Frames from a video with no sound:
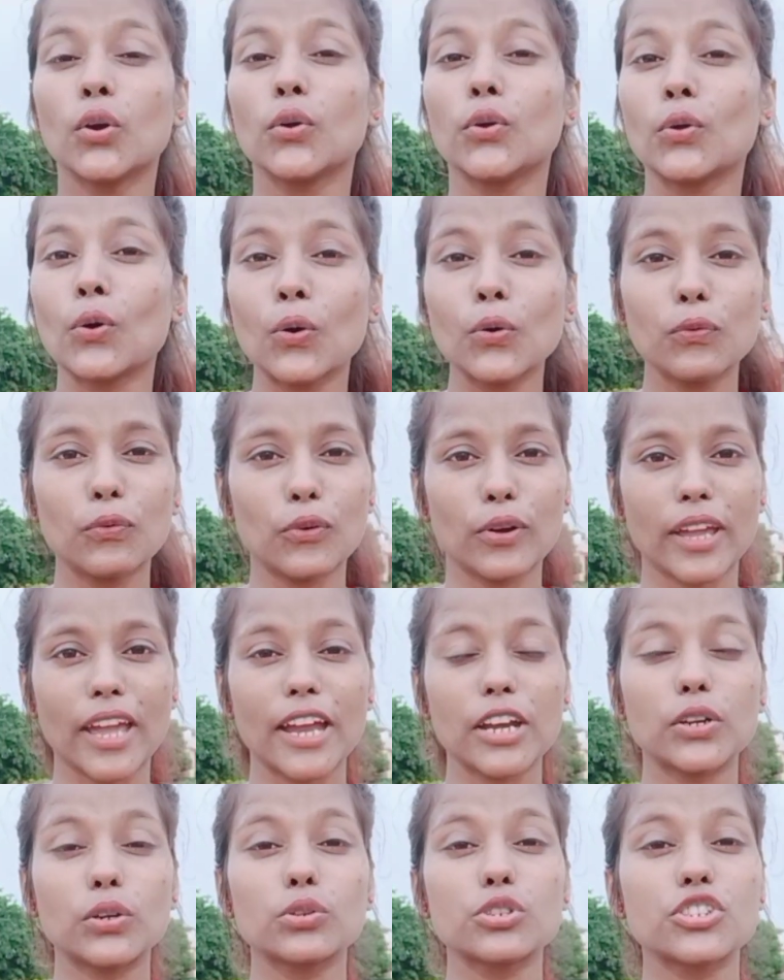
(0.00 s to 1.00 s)
don't
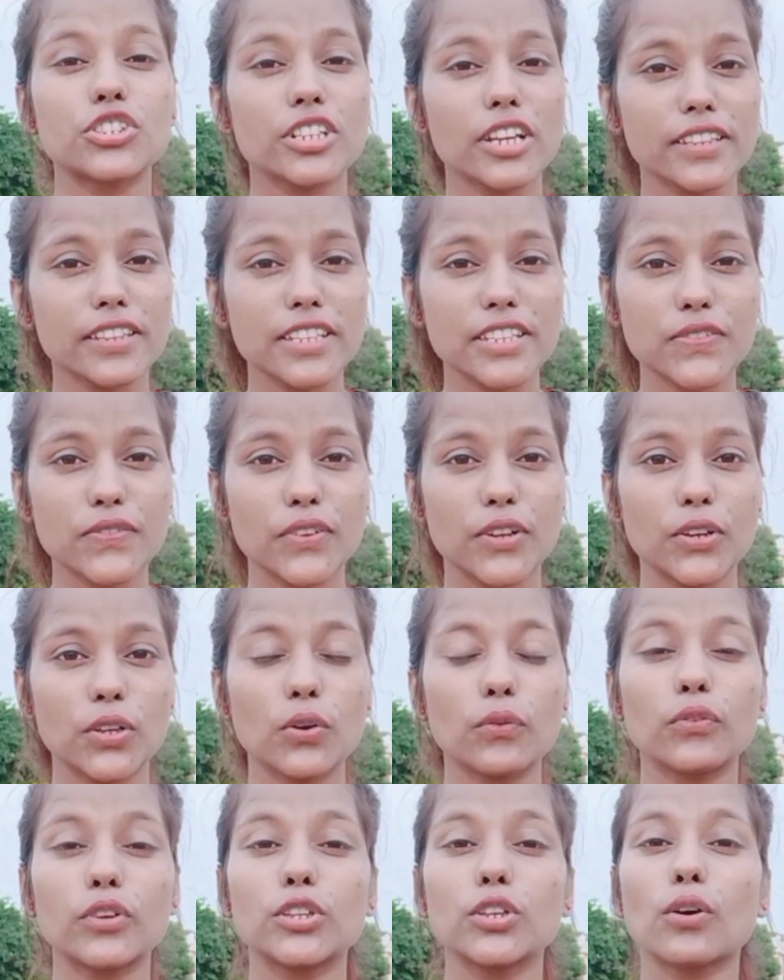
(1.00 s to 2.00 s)
forget to share this
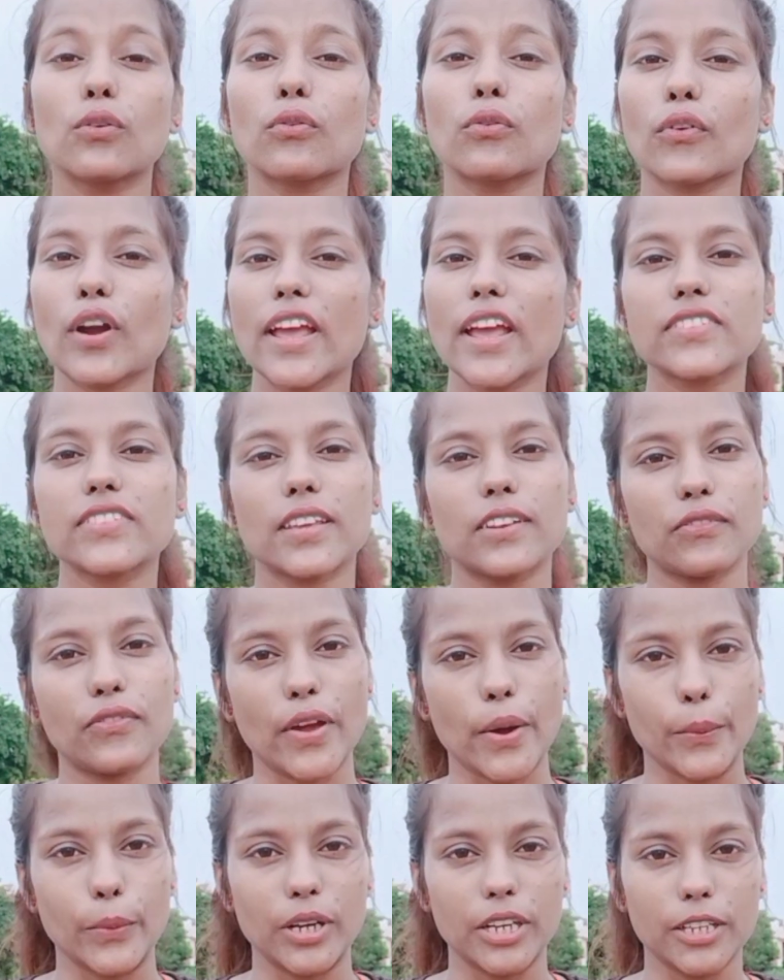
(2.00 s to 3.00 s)
video with your friends and
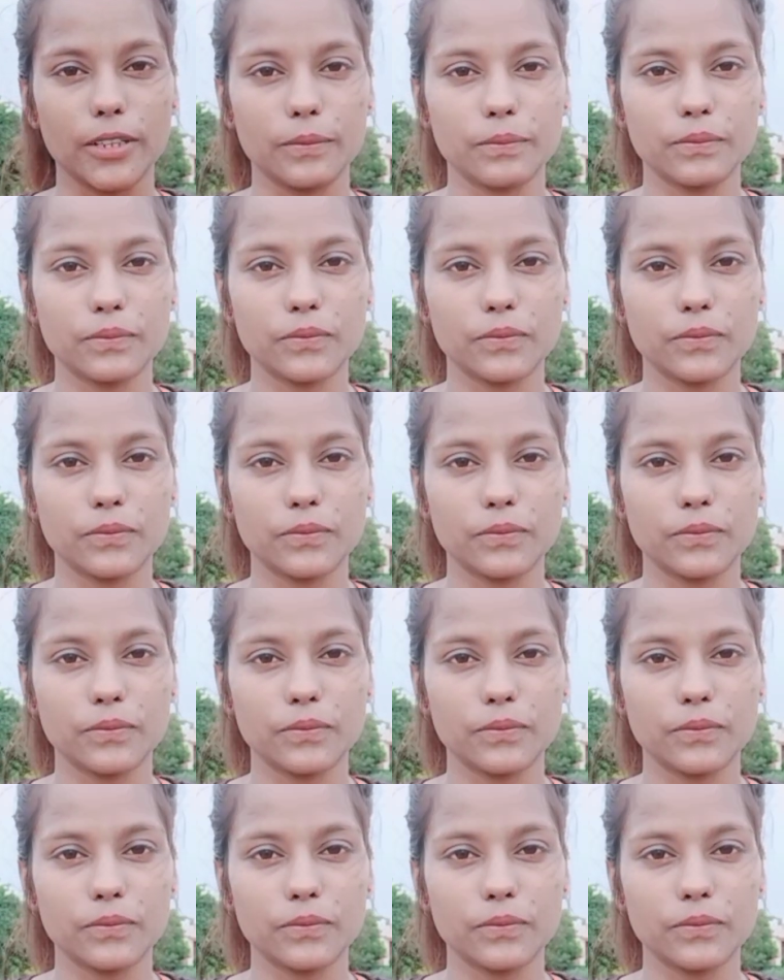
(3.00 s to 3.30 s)
family.